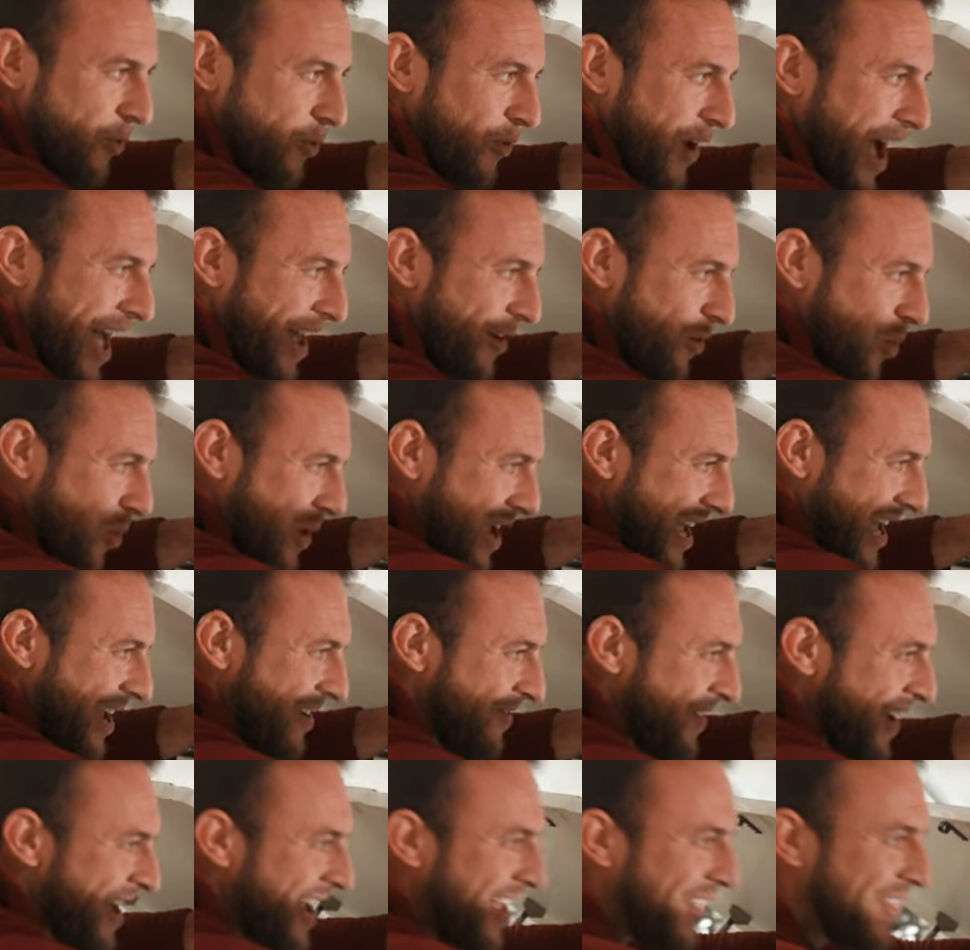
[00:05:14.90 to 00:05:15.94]
red
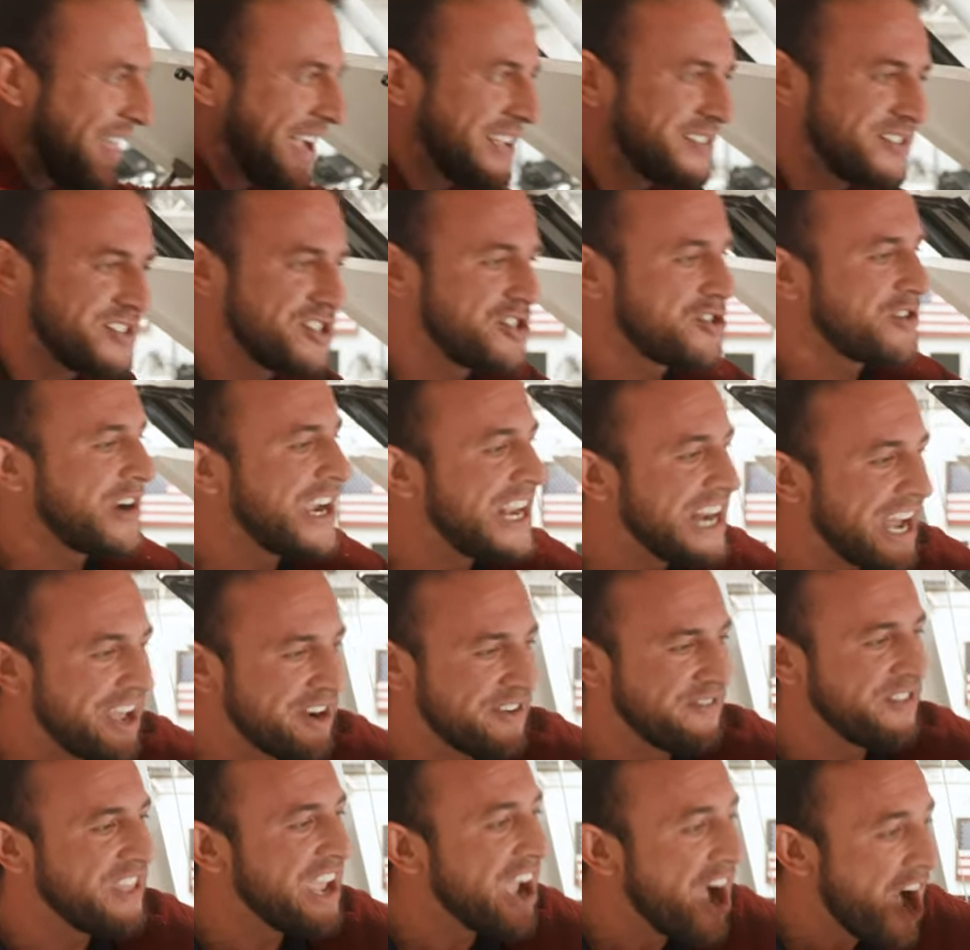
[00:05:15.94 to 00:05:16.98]
weave, that's straight out
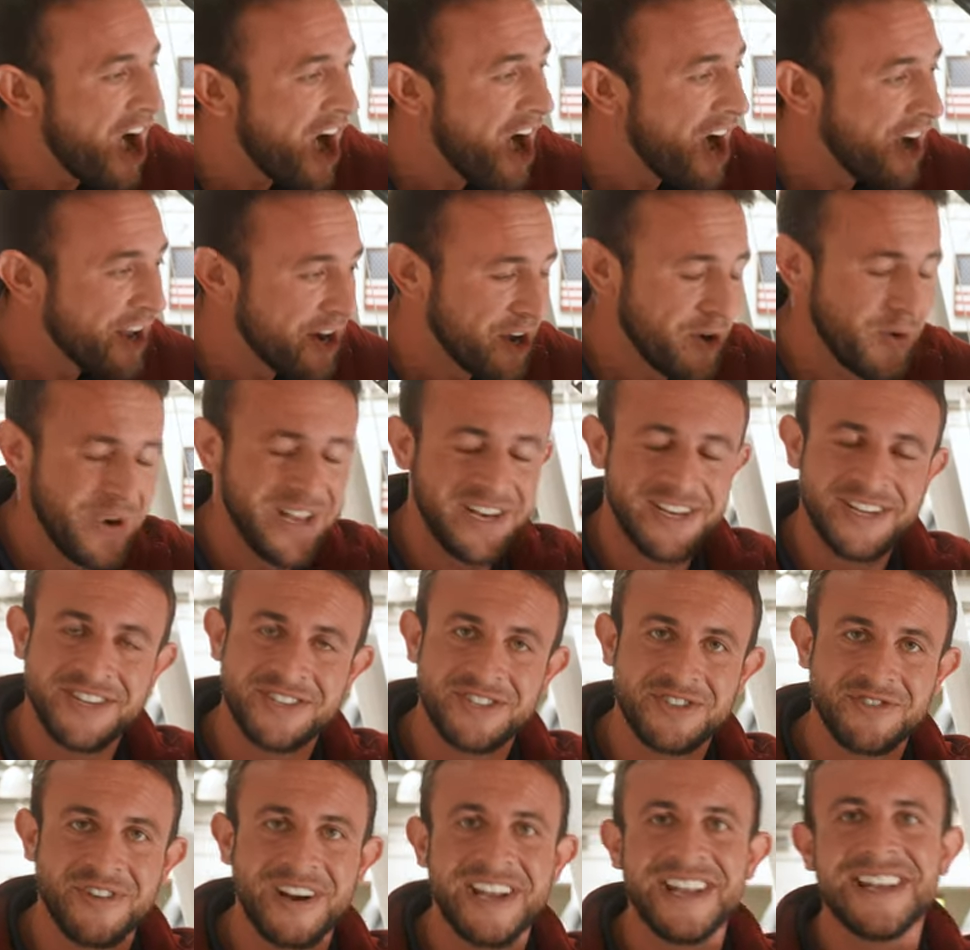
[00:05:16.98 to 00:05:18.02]
of the auto
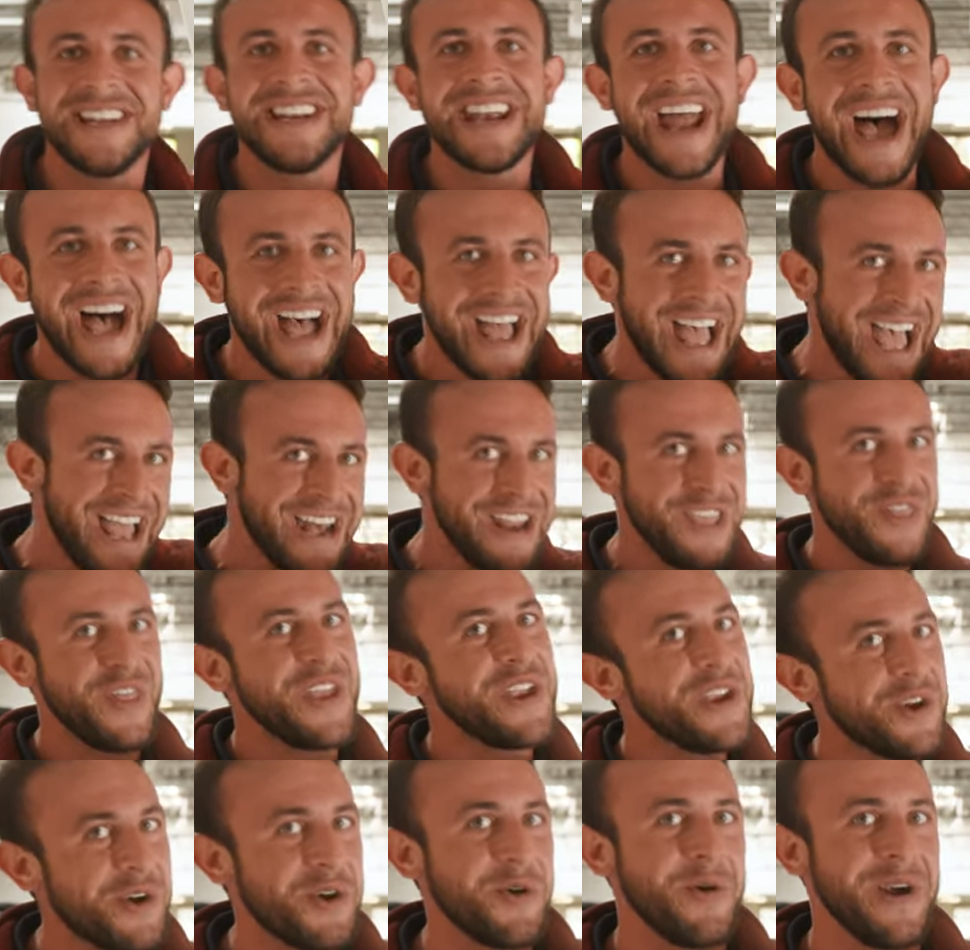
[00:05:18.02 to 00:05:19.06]
industry. Not
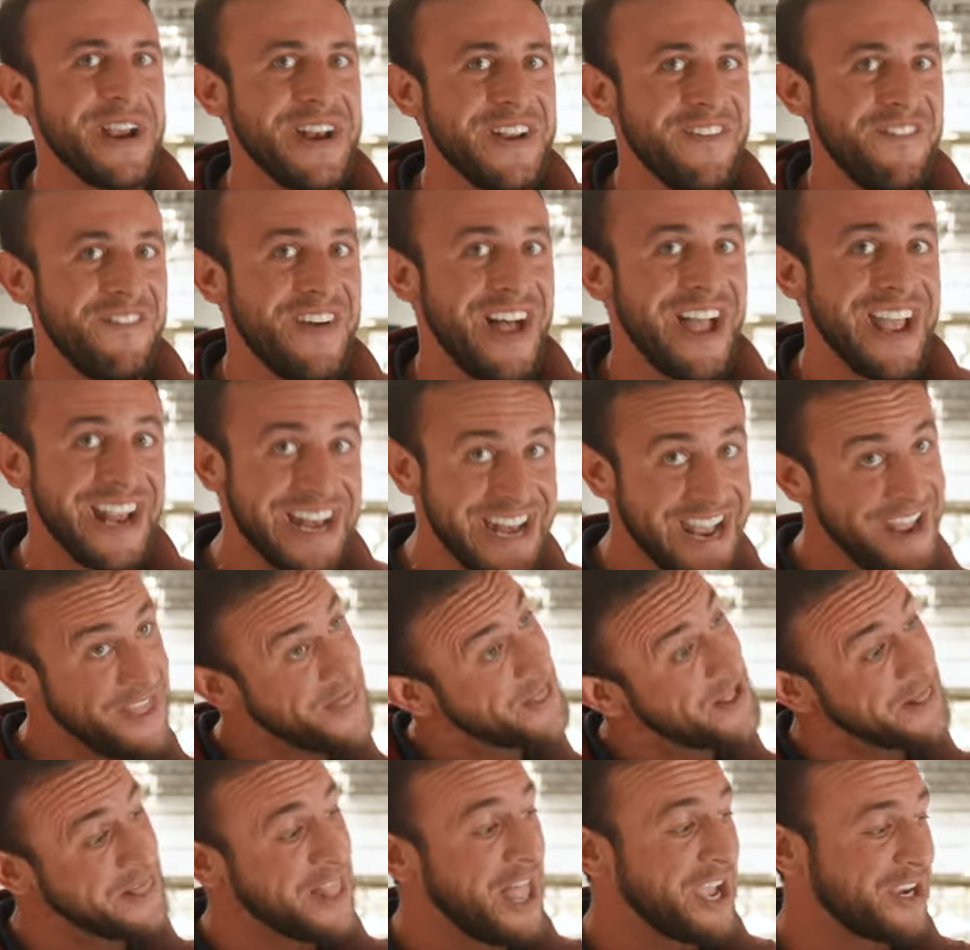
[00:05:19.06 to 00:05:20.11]
anything you're going to find in
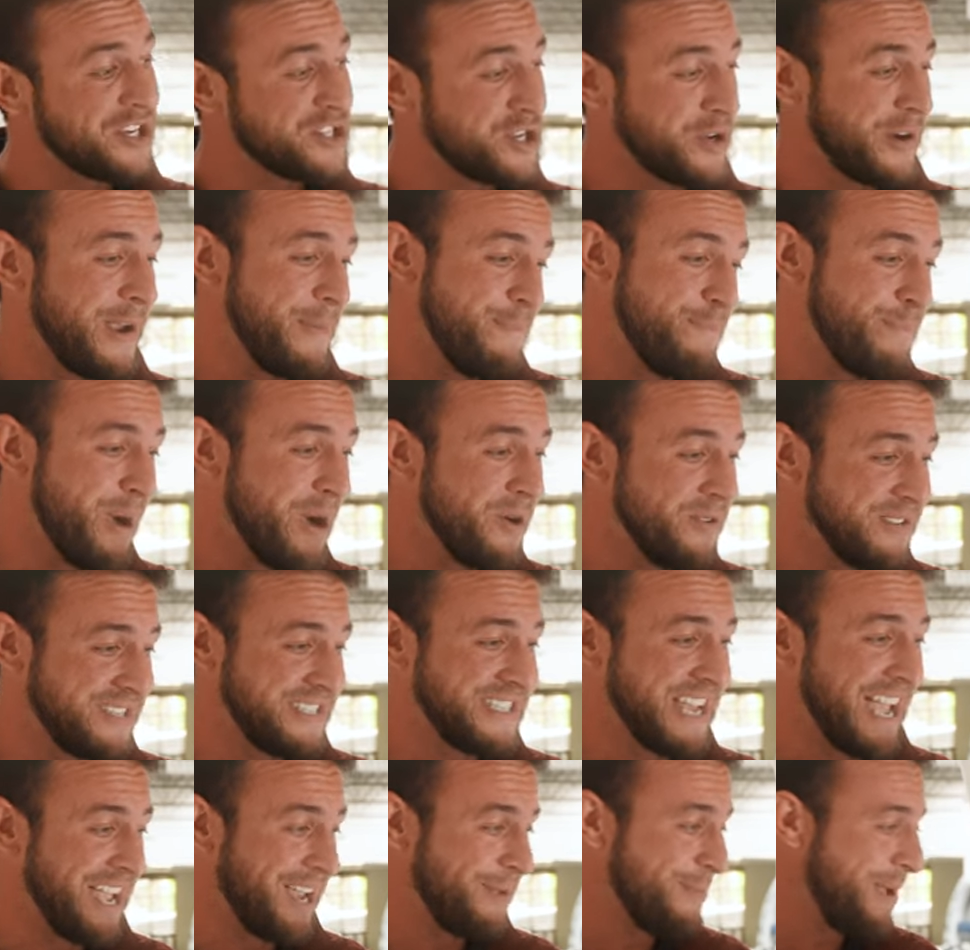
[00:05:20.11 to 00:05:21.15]
the luxury boat
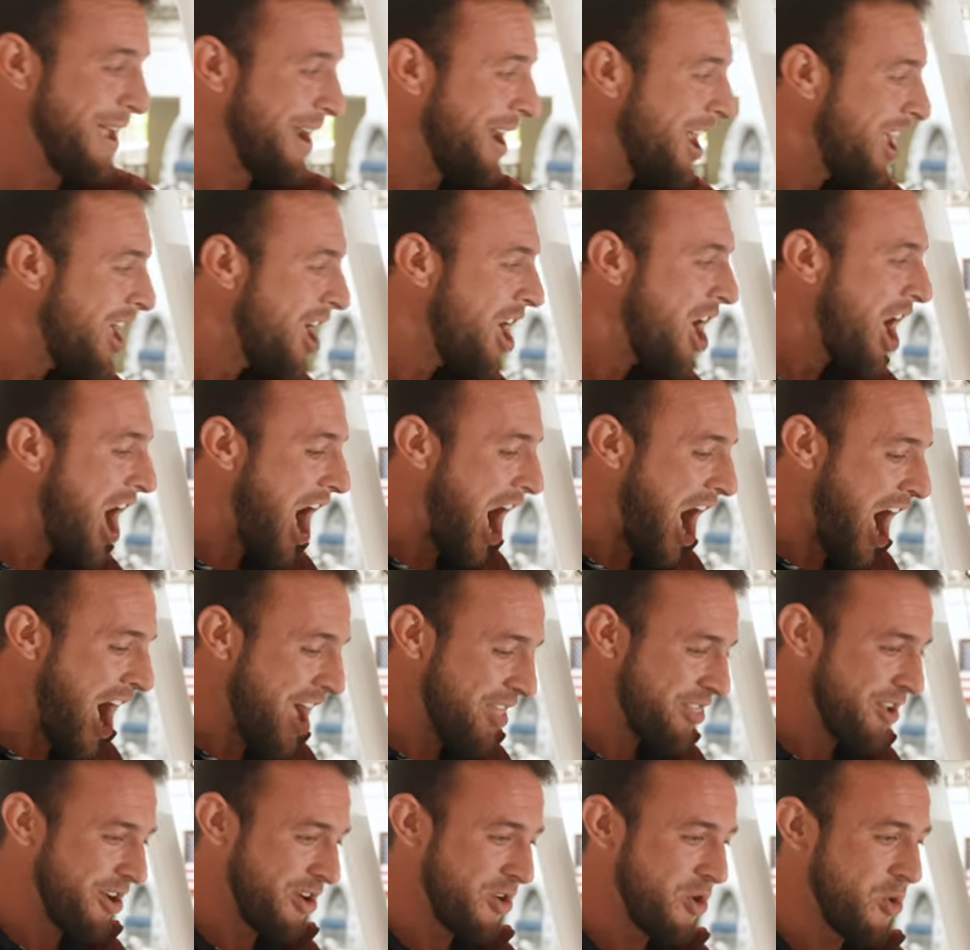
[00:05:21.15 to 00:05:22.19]
segment.
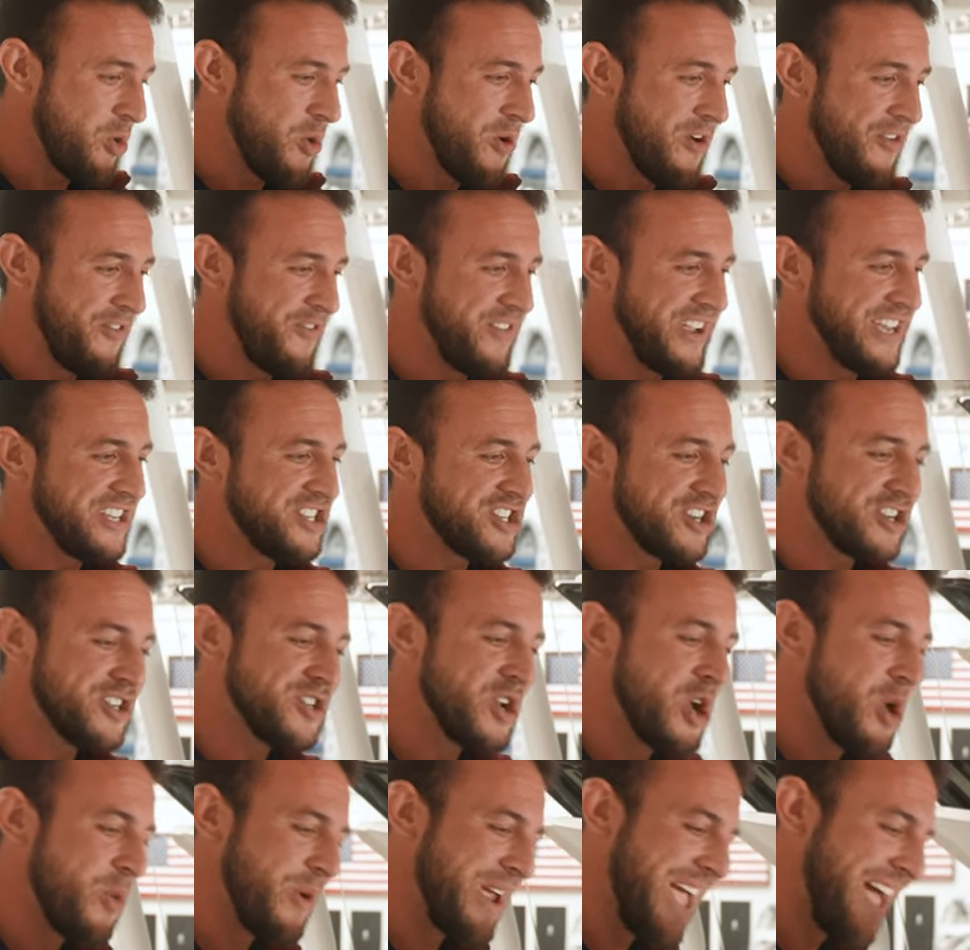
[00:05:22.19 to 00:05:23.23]
Other cool features,
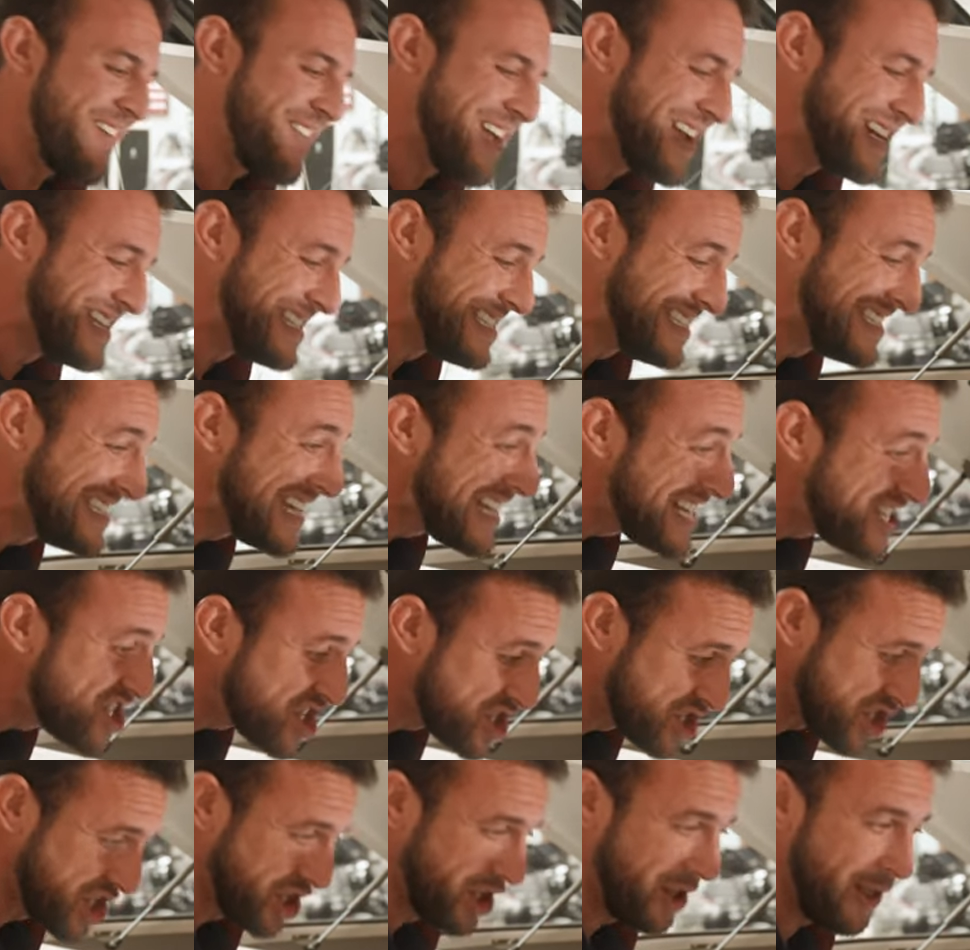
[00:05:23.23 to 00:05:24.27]
we have a
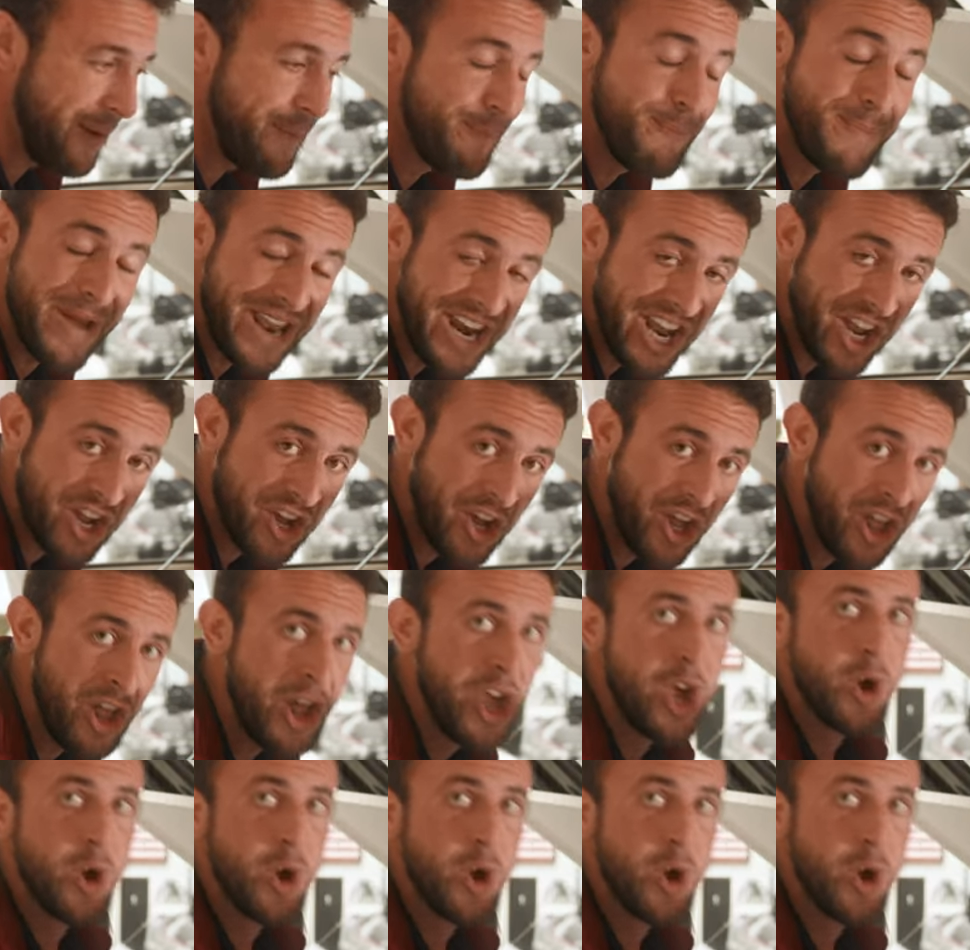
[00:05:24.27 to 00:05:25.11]
digital binnacle,